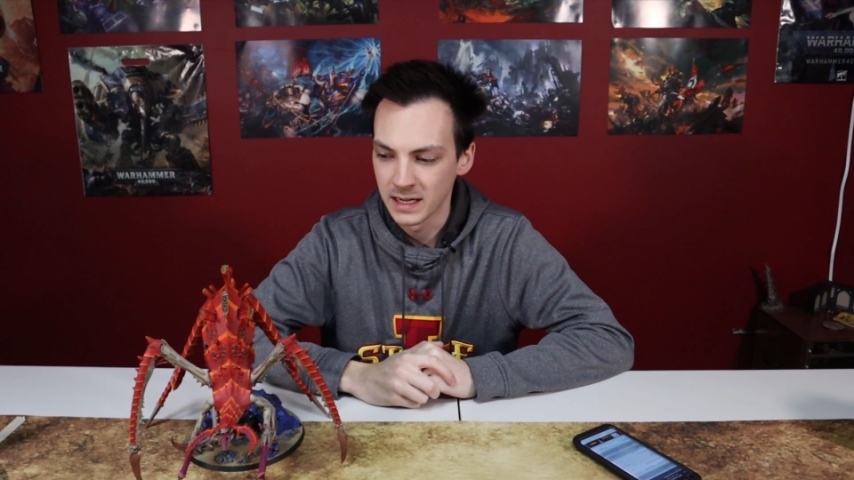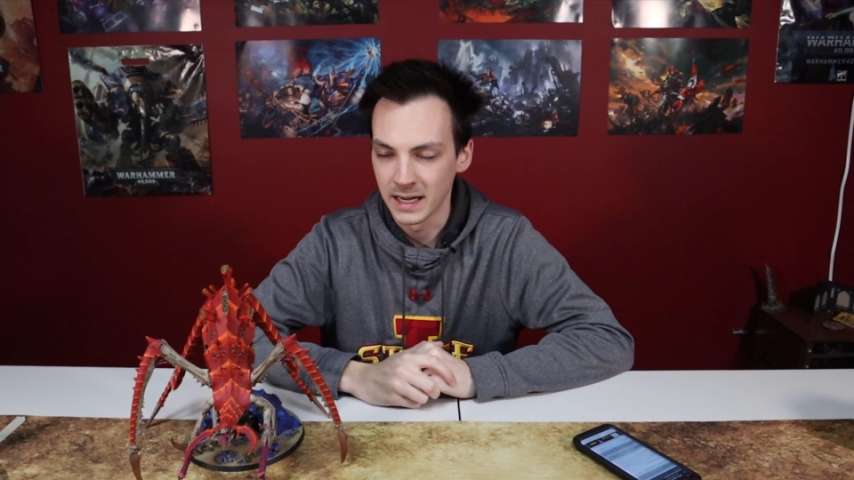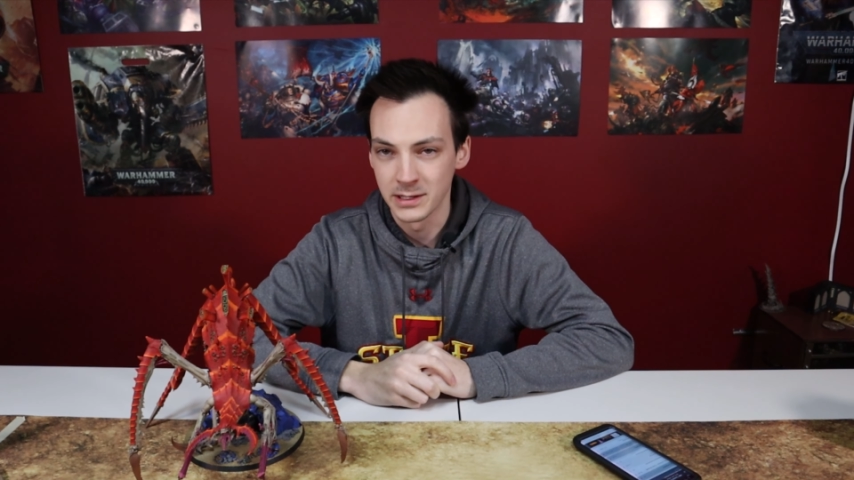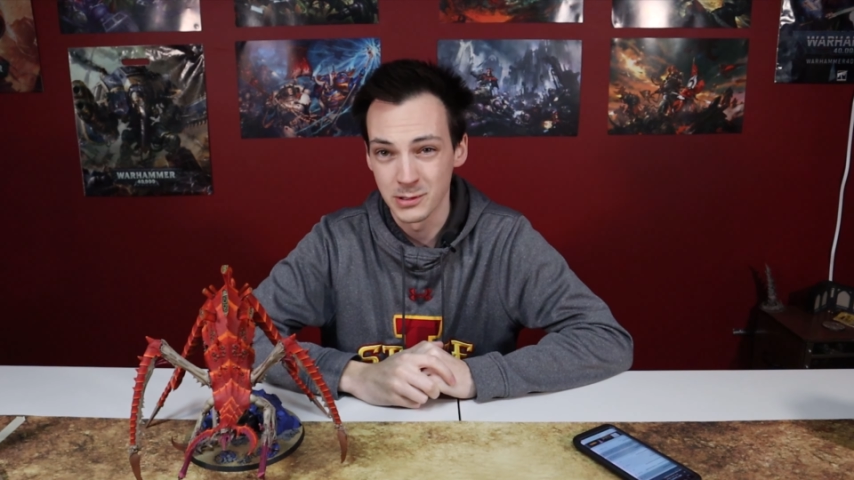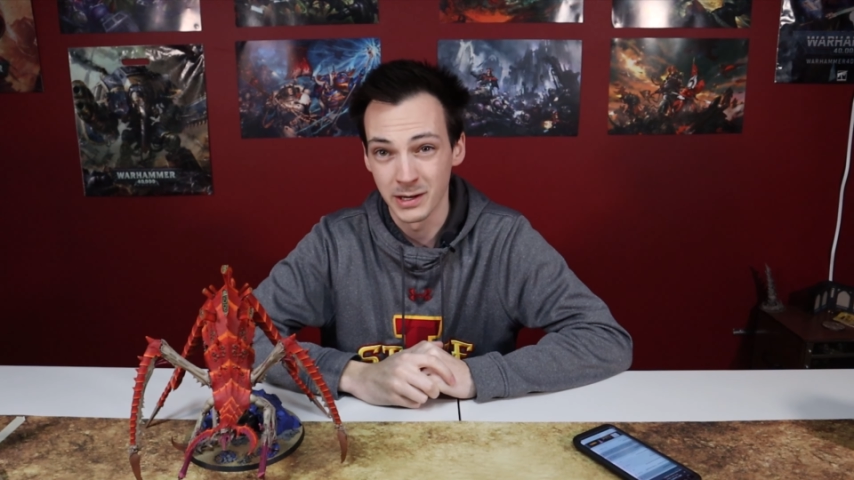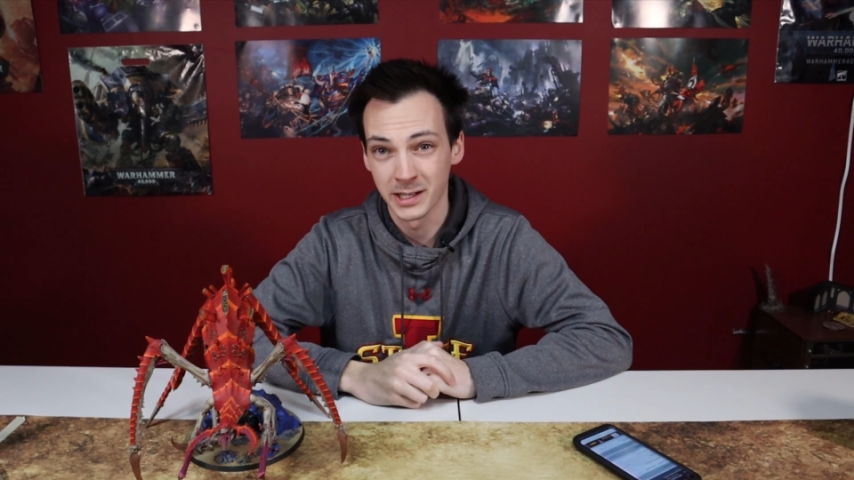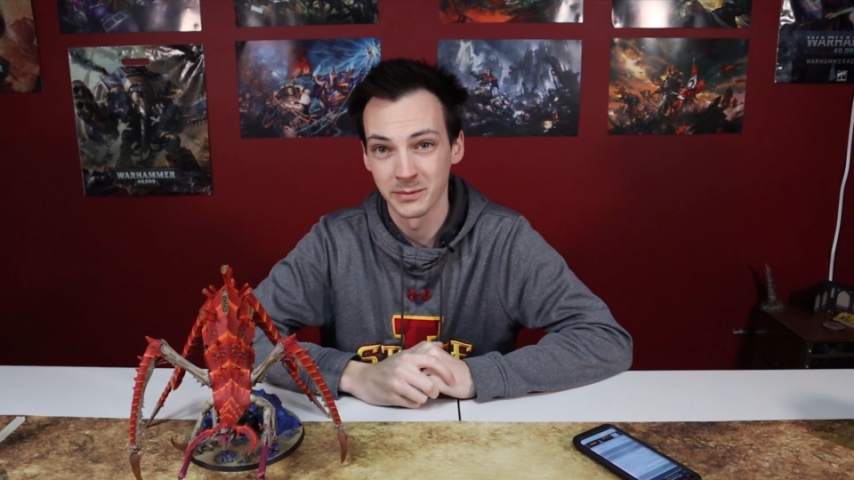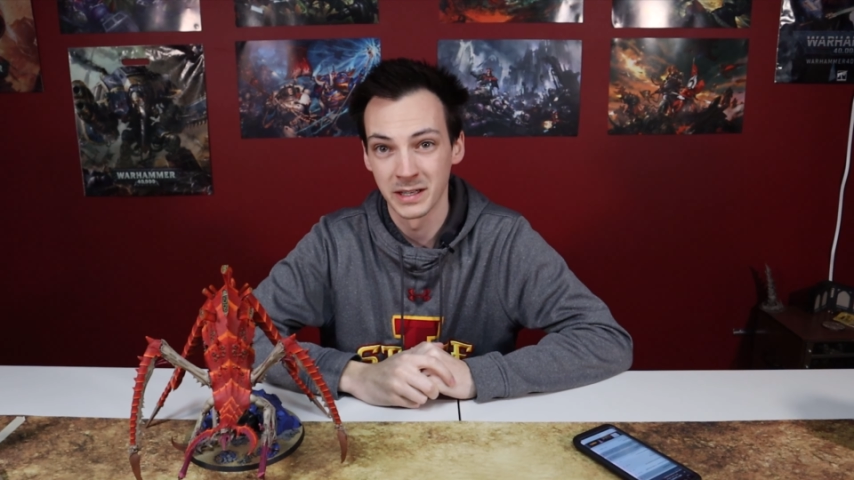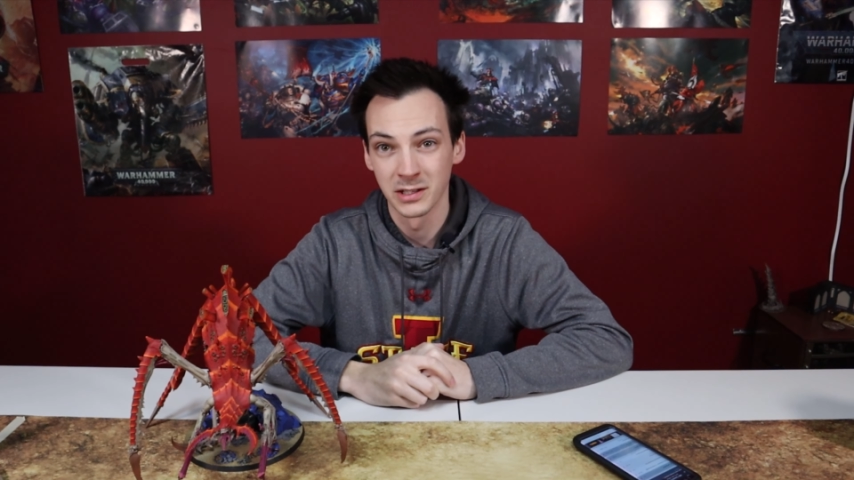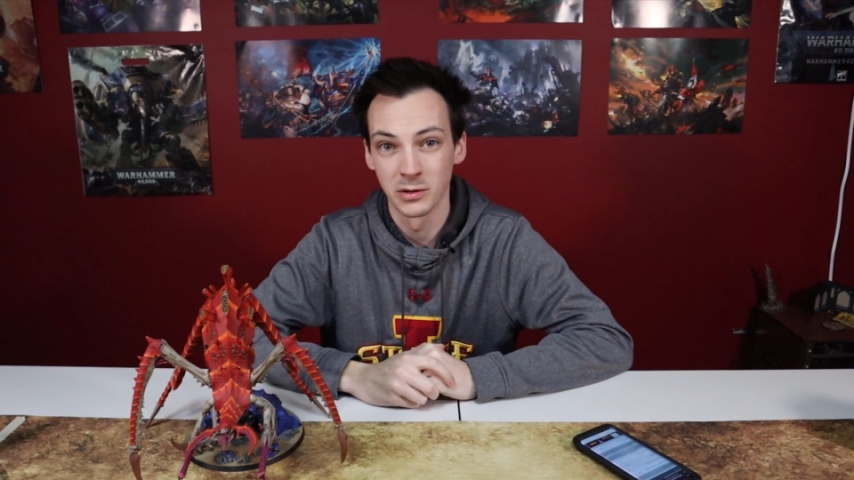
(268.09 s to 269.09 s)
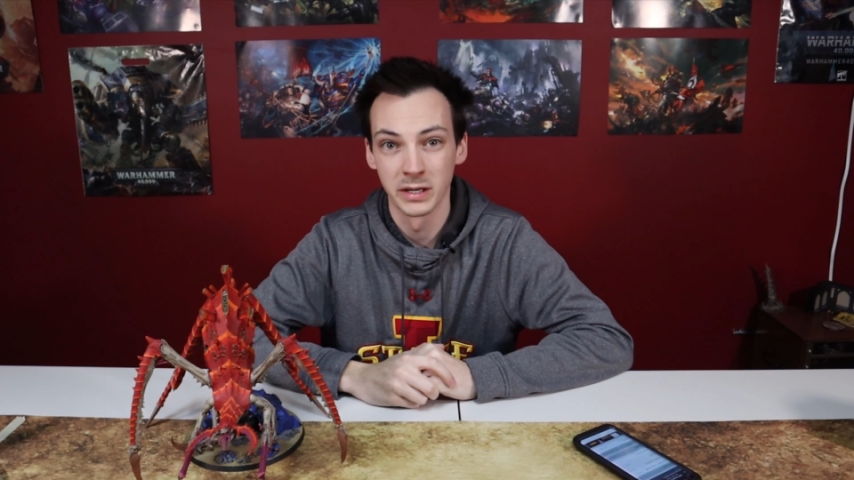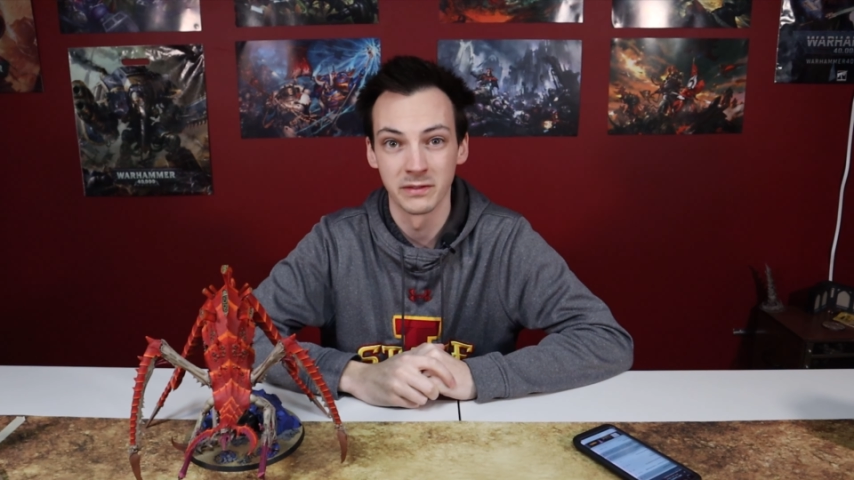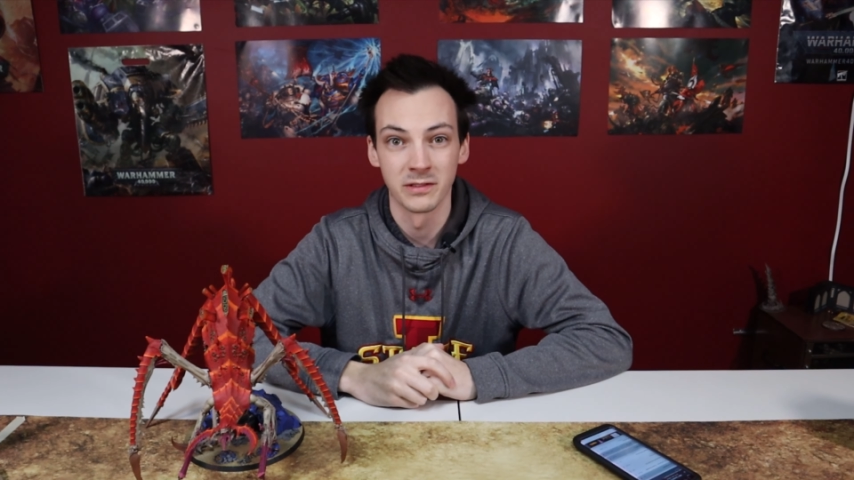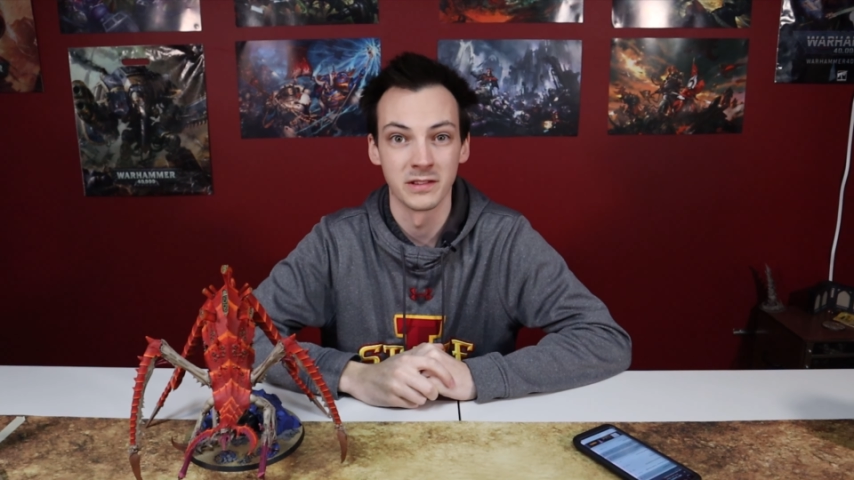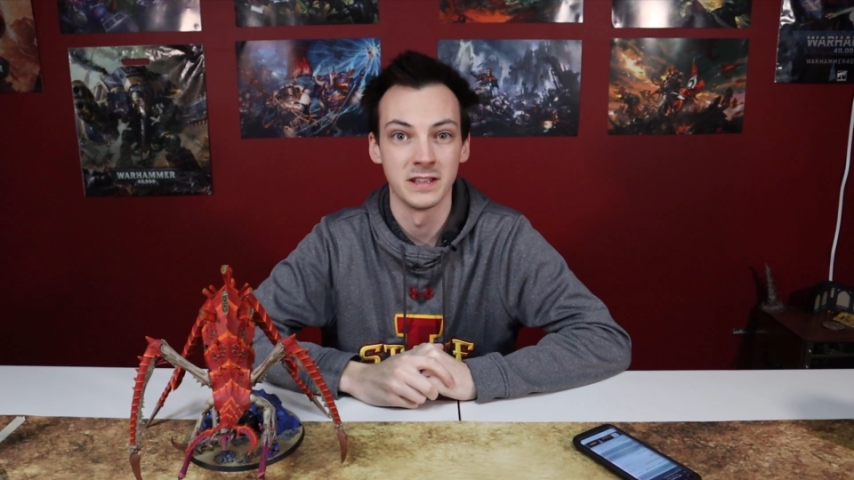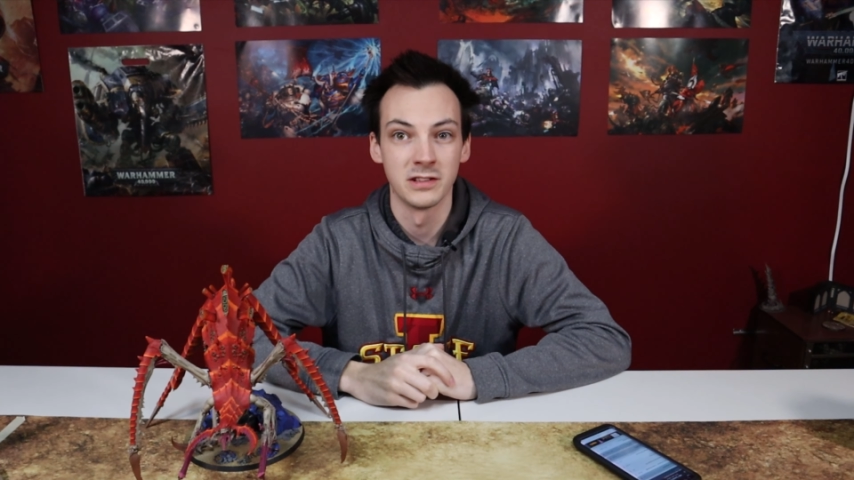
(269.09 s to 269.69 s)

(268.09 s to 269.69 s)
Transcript: I do recommend going for the